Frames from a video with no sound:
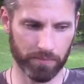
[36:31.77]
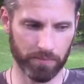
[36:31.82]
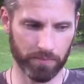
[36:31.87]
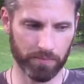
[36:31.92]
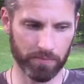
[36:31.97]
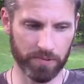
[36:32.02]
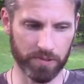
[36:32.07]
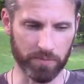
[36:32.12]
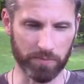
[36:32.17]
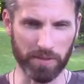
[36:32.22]

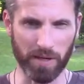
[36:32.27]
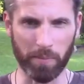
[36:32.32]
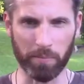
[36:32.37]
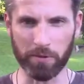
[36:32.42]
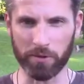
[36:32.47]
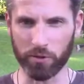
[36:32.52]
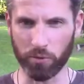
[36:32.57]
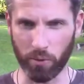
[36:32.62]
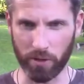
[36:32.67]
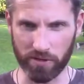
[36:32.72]
September
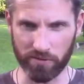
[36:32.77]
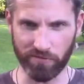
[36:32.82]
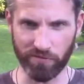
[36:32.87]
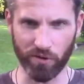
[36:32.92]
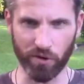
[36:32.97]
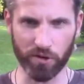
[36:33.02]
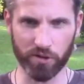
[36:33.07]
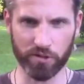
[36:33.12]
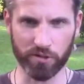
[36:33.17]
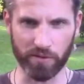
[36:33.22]

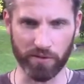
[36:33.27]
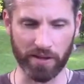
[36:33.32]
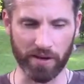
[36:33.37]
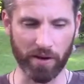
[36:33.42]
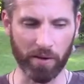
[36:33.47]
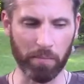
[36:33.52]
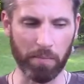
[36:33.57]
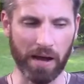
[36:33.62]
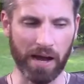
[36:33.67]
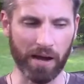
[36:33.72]
21st or
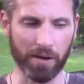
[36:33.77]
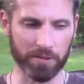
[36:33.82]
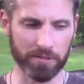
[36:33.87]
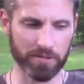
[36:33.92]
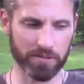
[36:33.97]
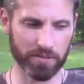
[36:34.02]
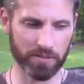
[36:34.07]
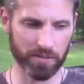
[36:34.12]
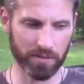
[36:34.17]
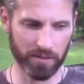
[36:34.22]

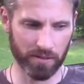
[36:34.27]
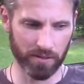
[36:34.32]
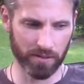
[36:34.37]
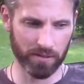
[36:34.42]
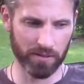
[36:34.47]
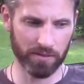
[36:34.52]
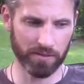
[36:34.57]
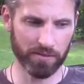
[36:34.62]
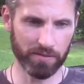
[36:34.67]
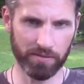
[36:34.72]
thereabouts,
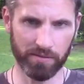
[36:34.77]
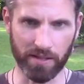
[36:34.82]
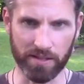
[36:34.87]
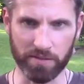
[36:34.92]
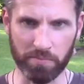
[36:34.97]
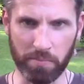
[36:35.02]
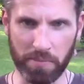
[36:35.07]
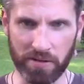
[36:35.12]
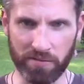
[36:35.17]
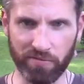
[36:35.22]
that's
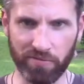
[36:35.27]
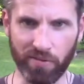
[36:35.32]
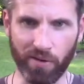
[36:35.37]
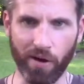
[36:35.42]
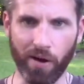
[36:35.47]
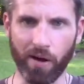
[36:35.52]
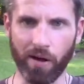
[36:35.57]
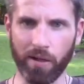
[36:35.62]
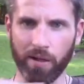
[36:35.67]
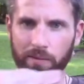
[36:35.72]

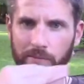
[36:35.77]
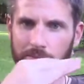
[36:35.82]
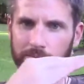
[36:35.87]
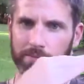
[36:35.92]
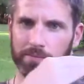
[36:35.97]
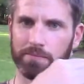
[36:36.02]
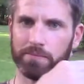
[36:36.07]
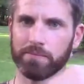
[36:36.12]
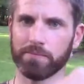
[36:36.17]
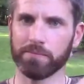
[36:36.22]
mid-fall.
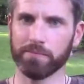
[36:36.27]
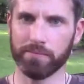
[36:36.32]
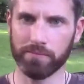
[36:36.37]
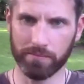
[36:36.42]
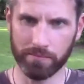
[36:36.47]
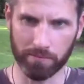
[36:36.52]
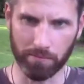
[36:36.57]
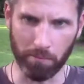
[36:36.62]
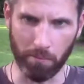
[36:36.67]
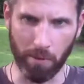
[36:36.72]

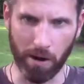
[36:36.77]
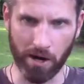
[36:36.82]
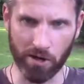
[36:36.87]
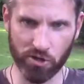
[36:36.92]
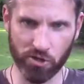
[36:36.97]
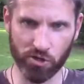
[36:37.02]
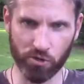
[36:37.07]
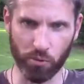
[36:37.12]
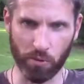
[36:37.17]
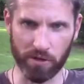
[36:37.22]

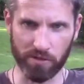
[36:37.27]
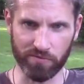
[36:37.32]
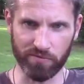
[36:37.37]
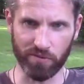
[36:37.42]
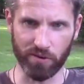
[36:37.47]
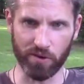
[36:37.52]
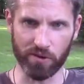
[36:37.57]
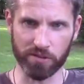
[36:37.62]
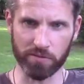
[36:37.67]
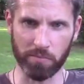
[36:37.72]
March
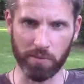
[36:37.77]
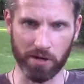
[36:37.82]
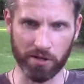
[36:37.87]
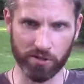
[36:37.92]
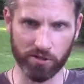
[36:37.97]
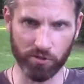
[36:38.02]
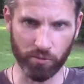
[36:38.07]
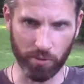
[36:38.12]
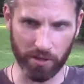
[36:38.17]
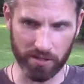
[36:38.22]
21st, March
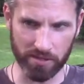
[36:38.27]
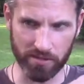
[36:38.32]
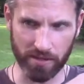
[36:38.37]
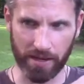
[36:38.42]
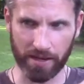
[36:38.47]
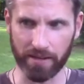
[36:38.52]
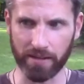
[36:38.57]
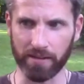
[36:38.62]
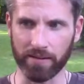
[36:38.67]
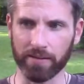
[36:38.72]

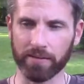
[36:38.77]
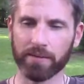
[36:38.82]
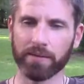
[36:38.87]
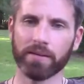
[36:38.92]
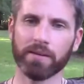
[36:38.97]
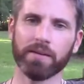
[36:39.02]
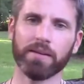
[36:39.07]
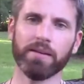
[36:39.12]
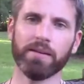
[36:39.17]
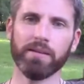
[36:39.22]
22nd,
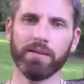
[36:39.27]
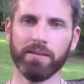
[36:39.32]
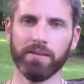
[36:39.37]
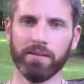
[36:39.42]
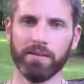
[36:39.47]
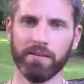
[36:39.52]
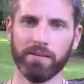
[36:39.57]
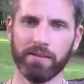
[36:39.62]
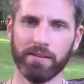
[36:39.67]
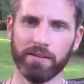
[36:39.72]

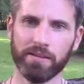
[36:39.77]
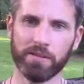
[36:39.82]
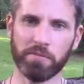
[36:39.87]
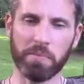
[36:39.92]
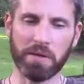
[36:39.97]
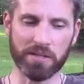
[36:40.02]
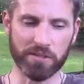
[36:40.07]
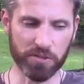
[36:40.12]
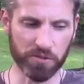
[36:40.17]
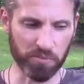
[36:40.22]
it's
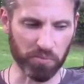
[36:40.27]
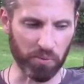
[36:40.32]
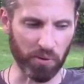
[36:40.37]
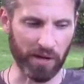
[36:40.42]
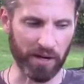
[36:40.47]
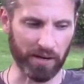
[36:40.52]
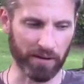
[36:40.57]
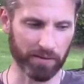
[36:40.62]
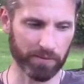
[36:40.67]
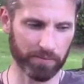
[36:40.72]

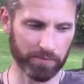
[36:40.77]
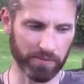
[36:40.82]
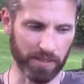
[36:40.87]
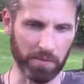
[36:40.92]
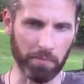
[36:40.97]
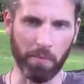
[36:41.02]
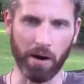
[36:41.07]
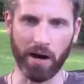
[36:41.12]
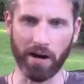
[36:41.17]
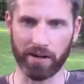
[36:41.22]
mid-spring. They
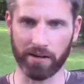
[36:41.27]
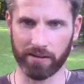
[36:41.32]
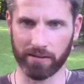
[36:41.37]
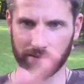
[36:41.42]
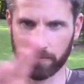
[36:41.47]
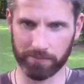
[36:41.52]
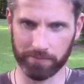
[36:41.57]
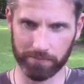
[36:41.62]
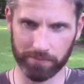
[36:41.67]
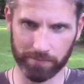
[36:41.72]
mark
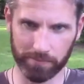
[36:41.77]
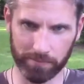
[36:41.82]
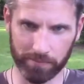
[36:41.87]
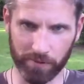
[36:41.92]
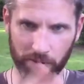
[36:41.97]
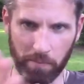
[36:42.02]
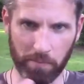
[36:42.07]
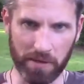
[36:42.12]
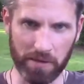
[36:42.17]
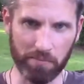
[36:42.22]

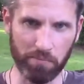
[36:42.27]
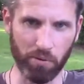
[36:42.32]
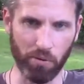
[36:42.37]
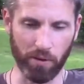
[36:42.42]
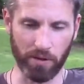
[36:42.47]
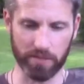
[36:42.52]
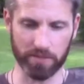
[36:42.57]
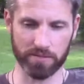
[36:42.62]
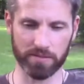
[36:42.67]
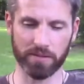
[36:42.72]
the
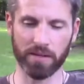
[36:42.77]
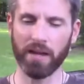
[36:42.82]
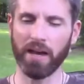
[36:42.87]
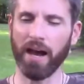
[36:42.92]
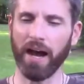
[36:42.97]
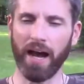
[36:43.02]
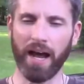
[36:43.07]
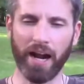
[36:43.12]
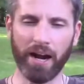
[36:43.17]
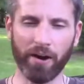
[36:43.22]
midpoints.
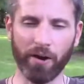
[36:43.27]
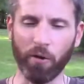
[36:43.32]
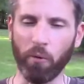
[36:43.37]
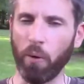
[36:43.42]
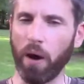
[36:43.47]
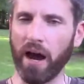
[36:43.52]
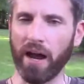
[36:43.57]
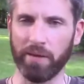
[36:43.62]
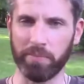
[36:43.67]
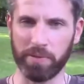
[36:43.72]
I don't know
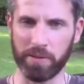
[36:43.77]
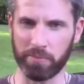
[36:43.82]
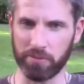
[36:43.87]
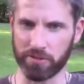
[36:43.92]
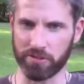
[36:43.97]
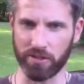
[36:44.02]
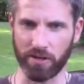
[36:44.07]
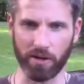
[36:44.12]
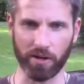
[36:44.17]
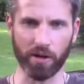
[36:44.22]
why people
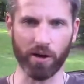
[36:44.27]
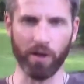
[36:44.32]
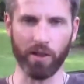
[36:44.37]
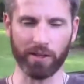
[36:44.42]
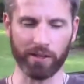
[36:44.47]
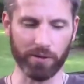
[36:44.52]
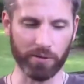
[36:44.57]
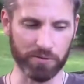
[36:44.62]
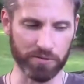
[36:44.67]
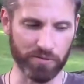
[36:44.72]
start
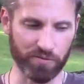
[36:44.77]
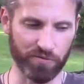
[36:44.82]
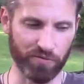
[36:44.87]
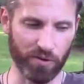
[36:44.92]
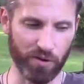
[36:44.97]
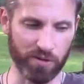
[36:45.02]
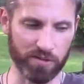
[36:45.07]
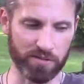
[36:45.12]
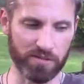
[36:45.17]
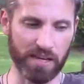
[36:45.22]
calling those the
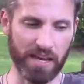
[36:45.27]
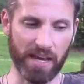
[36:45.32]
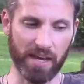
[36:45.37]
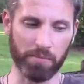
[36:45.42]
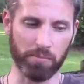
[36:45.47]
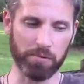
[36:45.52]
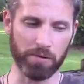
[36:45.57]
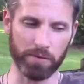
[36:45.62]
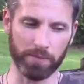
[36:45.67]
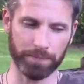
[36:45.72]
first day,
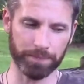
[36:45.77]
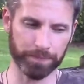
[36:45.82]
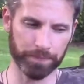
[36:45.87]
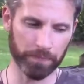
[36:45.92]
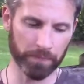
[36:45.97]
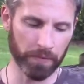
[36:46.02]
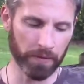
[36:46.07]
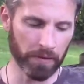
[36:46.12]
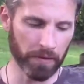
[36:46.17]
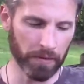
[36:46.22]
but
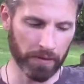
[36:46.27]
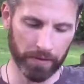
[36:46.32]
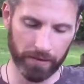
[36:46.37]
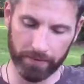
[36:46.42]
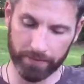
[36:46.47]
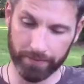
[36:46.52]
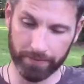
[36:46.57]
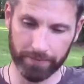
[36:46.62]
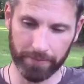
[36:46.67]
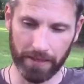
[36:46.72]

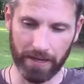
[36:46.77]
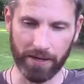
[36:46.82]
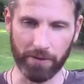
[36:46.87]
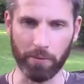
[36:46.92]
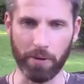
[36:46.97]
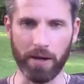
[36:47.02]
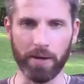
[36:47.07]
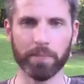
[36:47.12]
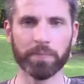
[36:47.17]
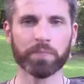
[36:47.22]
anyway.